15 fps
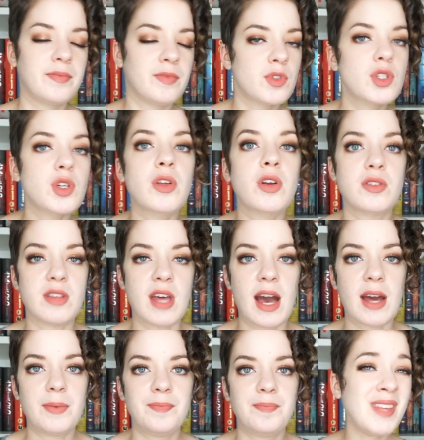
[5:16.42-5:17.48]
So there's
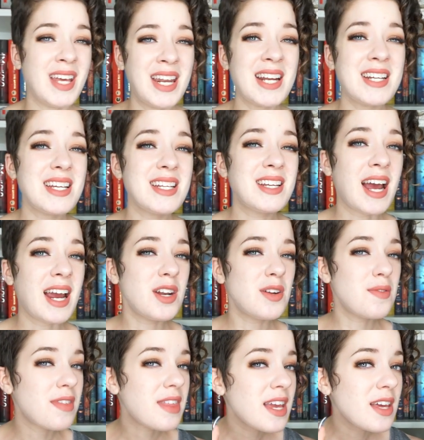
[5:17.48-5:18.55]
that. And I did kind
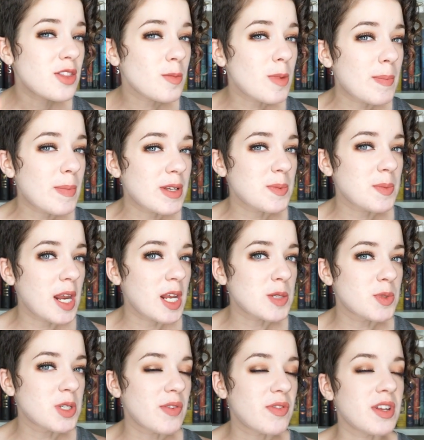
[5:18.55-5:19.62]
of think there might be some Hades
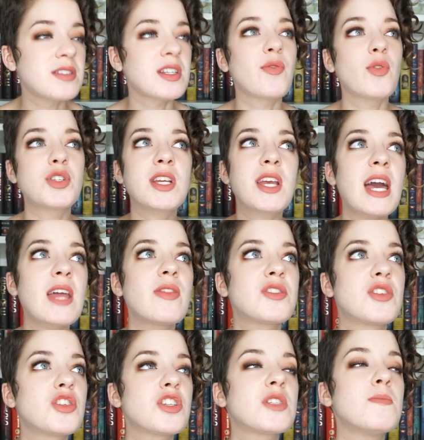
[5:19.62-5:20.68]
and Persephone stuff, which, again, this
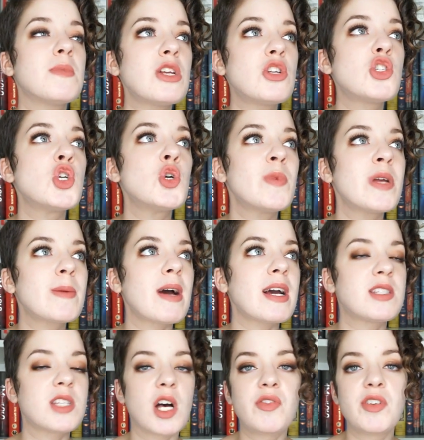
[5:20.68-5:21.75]
is just me dooming
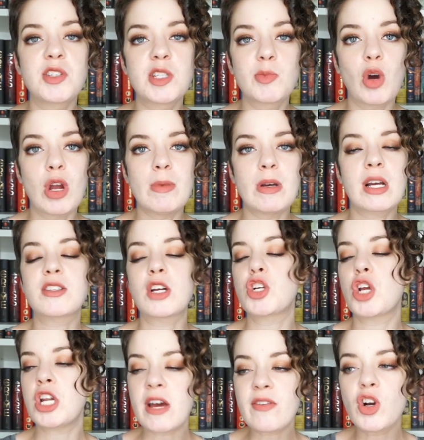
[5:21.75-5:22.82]
myself to disappointment, because I
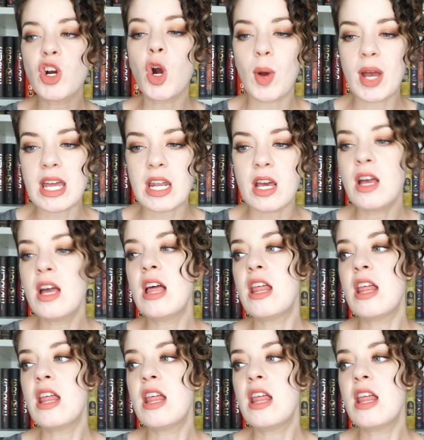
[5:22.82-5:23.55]
should never go in